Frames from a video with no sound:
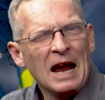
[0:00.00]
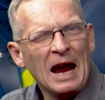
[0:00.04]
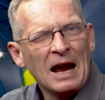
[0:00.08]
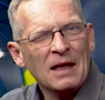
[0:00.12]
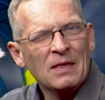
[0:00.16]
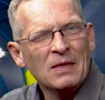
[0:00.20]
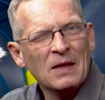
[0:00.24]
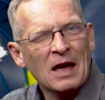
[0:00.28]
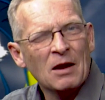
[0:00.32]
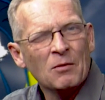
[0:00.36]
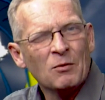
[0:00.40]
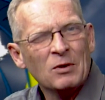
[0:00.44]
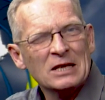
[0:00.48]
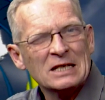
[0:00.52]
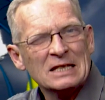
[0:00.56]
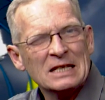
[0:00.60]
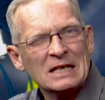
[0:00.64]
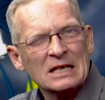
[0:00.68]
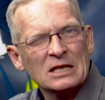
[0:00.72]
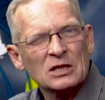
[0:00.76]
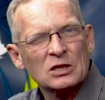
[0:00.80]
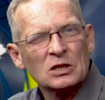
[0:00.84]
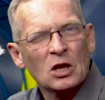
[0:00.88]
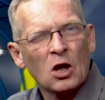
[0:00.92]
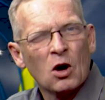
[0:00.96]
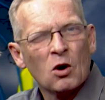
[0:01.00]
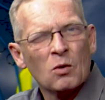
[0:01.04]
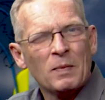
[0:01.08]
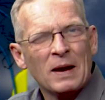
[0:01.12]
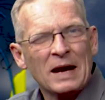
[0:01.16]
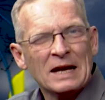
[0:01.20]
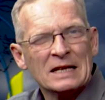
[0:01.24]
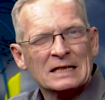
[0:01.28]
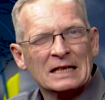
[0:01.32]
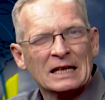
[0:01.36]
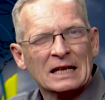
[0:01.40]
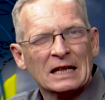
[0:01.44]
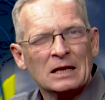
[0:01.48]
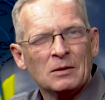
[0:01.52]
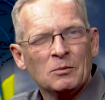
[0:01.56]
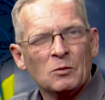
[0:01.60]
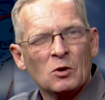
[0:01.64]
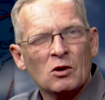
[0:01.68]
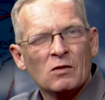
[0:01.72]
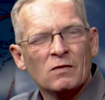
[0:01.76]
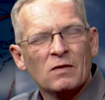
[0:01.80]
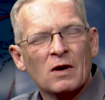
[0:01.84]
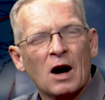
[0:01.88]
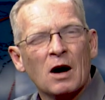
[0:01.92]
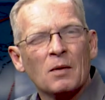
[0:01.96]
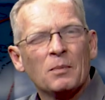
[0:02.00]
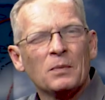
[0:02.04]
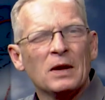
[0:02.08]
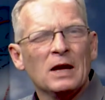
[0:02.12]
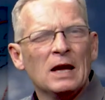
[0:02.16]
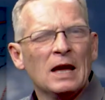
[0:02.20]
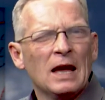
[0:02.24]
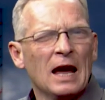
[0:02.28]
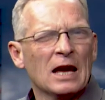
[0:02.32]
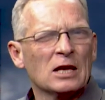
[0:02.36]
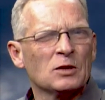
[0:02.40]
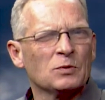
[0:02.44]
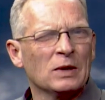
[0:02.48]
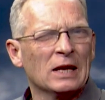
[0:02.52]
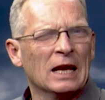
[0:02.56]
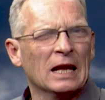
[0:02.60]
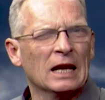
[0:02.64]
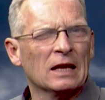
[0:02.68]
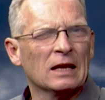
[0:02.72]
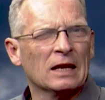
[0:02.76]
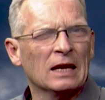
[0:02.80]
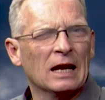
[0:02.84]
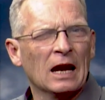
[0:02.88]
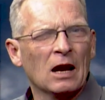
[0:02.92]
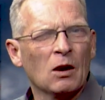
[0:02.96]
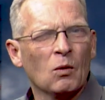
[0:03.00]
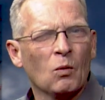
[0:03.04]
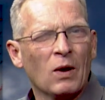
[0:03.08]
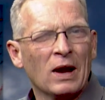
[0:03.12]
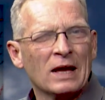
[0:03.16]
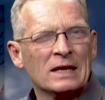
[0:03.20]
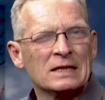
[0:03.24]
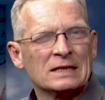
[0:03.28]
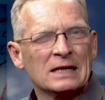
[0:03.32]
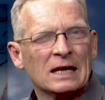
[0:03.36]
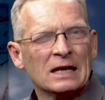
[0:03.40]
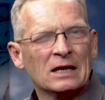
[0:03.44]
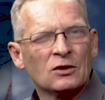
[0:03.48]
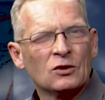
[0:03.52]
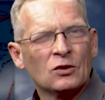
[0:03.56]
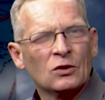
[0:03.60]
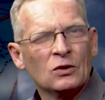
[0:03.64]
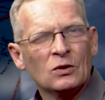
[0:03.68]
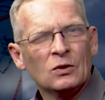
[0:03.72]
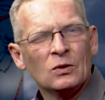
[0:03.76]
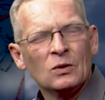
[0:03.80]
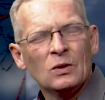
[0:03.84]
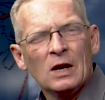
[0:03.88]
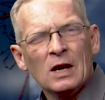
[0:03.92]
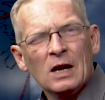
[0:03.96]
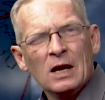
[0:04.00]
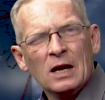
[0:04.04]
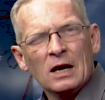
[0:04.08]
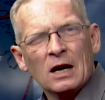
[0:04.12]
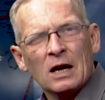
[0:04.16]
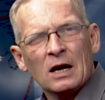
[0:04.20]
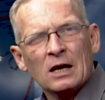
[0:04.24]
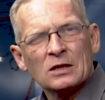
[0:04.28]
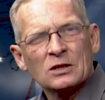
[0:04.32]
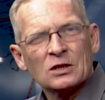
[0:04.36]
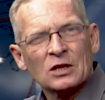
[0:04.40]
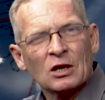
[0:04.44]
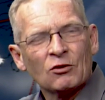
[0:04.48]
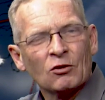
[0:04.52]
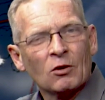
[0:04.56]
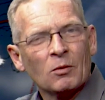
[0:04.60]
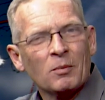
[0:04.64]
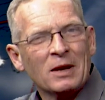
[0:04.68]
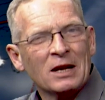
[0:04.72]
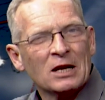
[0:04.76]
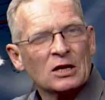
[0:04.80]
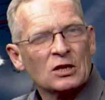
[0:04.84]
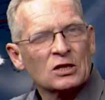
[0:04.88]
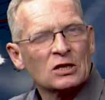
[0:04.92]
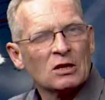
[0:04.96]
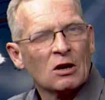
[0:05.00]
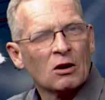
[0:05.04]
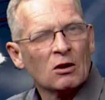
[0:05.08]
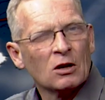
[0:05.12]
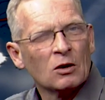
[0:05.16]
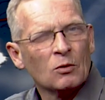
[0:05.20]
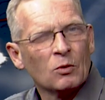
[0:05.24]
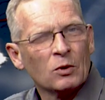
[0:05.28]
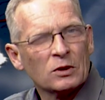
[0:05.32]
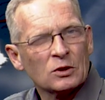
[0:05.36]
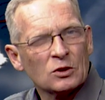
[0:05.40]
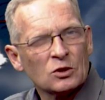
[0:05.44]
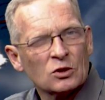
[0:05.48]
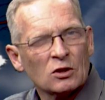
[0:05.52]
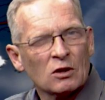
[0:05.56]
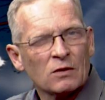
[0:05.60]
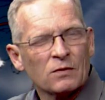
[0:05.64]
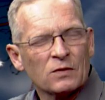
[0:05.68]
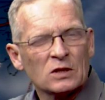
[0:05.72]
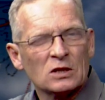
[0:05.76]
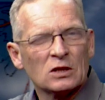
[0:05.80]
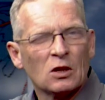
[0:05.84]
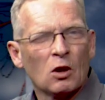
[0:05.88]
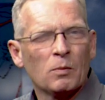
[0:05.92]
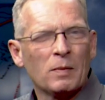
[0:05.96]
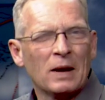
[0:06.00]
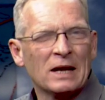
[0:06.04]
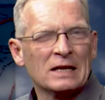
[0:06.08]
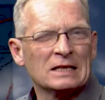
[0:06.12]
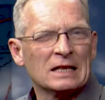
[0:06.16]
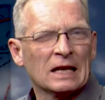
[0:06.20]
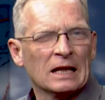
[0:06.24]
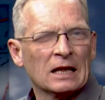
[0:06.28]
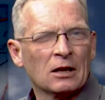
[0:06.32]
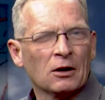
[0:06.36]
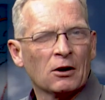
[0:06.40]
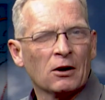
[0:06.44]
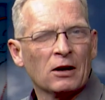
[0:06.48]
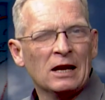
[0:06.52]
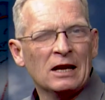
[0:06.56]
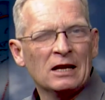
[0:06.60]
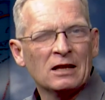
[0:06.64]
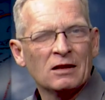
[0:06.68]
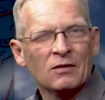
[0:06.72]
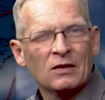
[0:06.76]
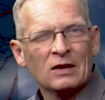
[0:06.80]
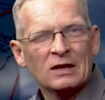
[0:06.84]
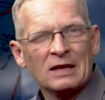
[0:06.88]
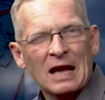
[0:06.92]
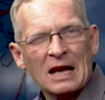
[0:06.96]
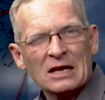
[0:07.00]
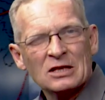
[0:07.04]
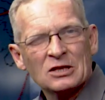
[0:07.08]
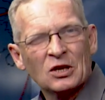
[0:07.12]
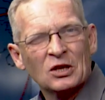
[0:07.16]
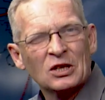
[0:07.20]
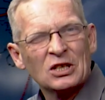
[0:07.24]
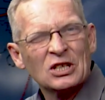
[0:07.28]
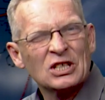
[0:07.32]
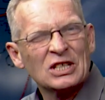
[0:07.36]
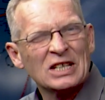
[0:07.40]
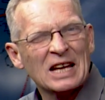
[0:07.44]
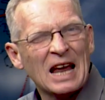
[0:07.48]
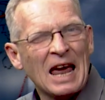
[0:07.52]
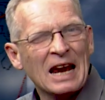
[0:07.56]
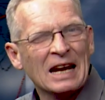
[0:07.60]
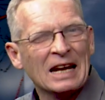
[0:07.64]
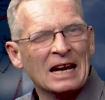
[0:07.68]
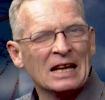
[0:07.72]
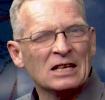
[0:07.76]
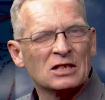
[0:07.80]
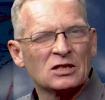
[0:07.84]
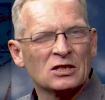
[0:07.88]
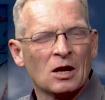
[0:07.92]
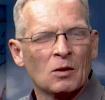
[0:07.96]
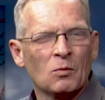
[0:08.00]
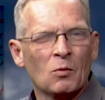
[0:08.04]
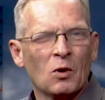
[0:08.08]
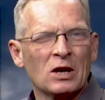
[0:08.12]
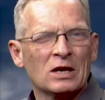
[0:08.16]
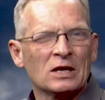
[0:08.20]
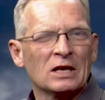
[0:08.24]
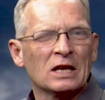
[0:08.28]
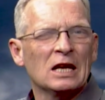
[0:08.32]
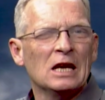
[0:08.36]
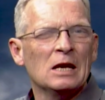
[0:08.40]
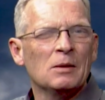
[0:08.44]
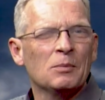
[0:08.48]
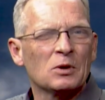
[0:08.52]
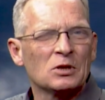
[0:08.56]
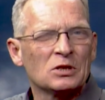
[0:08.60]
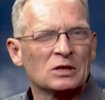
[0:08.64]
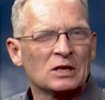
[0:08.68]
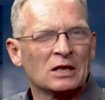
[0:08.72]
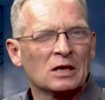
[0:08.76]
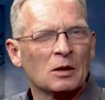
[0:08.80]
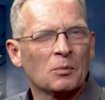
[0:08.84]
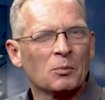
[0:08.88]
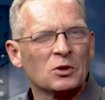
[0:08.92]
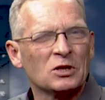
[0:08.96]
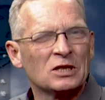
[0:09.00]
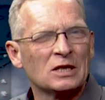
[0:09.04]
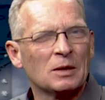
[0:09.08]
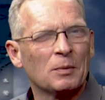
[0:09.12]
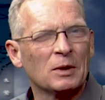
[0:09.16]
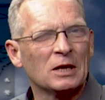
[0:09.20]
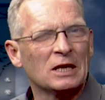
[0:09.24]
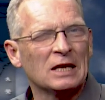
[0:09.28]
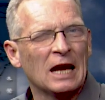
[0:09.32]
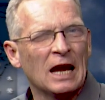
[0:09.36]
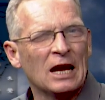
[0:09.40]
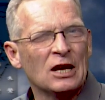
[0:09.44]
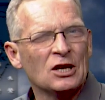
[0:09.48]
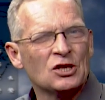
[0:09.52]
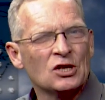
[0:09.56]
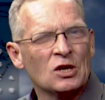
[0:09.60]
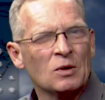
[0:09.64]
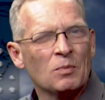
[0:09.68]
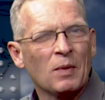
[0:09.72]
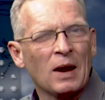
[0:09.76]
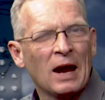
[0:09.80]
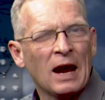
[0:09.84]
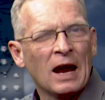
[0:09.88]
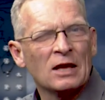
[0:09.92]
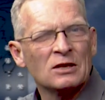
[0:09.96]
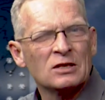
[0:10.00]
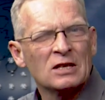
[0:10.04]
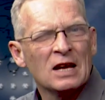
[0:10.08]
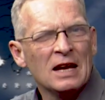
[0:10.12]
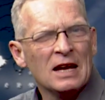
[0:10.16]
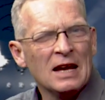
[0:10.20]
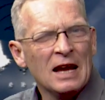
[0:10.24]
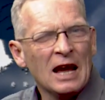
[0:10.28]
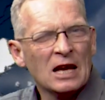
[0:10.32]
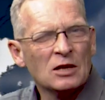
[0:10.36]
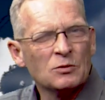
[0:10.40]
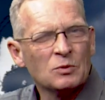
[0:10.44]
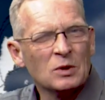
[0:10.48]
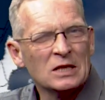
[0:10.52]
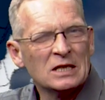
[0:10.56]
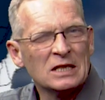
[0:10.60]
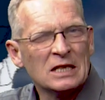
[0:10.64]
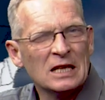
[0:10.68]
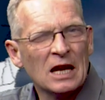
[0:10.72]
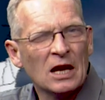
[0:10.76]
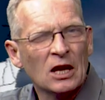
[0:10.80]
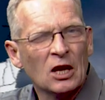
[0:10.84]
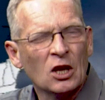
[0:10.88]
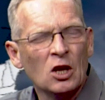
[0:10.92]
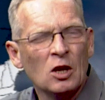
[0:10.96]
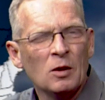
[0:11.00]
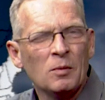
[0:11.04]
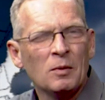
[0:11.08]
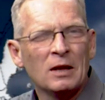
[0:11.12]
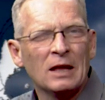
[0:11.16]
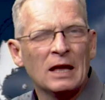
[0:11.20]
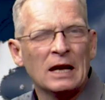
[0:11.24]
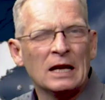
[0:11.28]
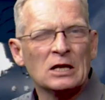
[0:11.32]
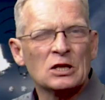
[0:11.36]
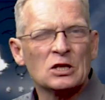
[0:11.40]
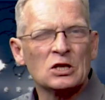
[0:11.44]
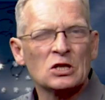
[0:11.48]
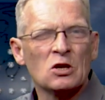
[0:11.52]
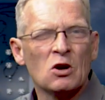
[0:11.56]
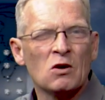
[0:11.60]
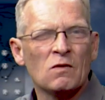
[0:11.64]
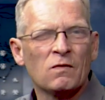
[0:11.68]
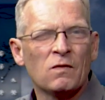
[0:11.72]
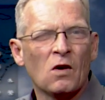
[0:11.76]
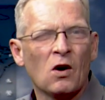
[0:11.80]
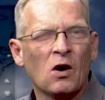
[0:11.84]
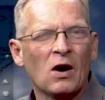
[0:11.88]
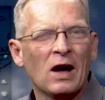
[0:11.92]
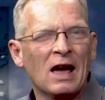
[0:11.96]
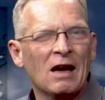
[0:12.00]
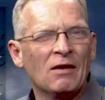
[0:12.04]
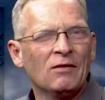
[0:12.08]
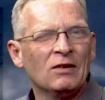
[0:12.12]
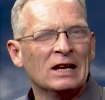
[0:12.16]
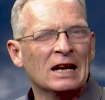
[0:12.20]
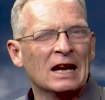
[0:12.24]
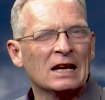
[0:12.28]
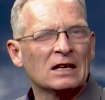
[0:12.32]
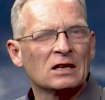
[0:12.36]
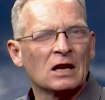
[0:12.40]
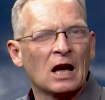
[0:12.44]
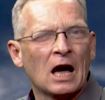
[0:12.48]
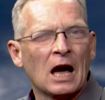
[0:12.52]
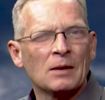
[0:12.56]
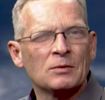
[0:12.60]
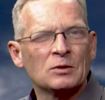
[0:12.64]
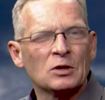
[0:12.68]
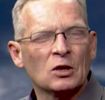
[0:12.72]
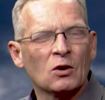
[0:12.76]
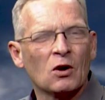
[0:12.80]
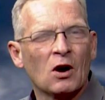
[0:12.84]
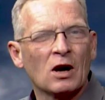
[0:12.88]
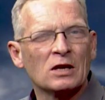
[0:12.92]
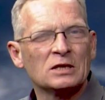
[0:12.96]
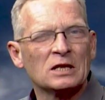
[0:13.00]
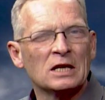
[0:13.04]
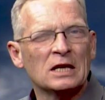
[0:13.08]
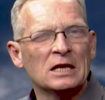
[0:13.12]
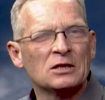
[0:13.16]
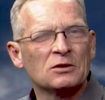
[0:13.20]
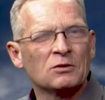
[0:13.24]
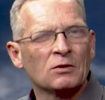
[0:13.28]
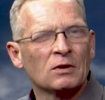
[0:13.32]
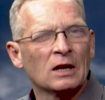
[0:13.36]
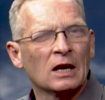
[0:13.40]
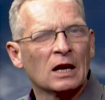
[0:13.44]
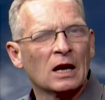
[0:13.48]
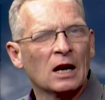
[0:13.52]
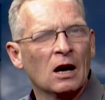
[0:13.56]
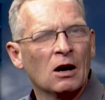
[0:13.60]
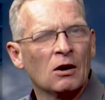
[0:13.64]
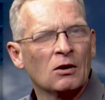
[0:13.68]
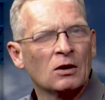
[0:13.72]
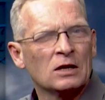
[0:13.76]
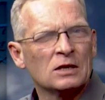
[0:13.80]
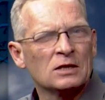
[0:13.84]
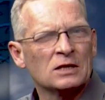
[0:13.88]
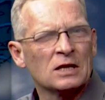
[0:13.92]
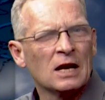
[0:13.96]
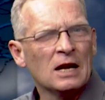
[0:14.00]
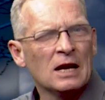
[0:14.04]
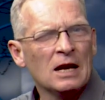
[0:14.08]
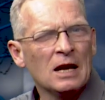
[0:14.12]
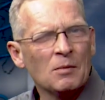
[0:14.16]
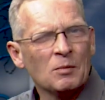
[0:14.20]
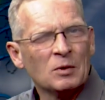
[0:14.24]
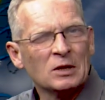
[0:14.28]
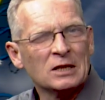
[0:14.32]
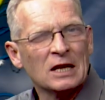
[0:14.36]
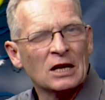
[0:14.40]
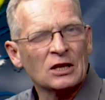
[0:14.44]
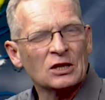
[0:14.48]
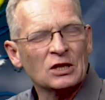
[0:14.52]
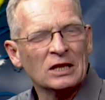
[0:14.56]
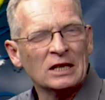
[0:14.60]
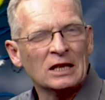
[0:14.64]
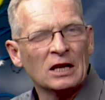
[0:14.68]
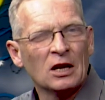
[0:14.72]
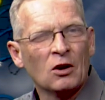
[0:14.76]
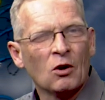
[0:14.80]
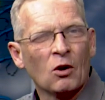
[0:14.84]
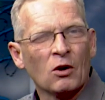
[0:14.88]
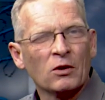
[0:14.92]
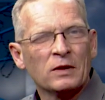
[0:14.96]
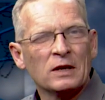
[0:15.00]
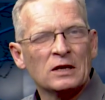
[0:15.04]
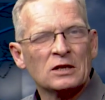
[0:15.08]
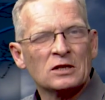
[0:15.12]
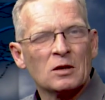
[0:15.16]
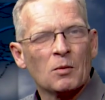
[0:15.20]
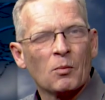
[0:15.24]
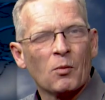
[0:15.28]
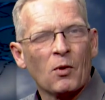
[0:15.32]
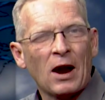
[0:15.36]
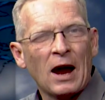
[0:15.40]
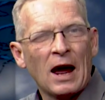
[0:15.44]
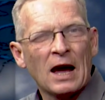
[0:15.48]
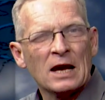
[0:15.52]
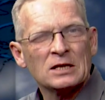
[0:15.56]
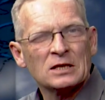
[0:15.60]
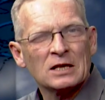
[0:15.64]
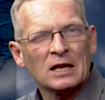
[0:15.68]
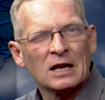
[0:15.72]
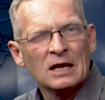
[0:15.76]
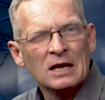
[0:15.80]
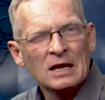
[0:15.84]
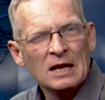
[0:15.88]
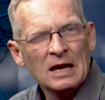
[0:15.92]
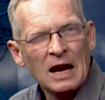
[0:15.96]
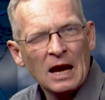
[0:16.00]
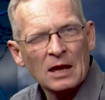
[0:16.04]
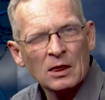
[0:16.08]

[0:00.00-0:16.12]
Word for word: And then we see this low basically move up as we get into the day on Wednesday to uh, central Minnesota with the surface low basically underneath of it. That's going to stagnate somewhat and keep us in the precipitation bands as we see accumulating snowfall heavy at times across the eastern Dakotas, potentially into northeast Nebraska.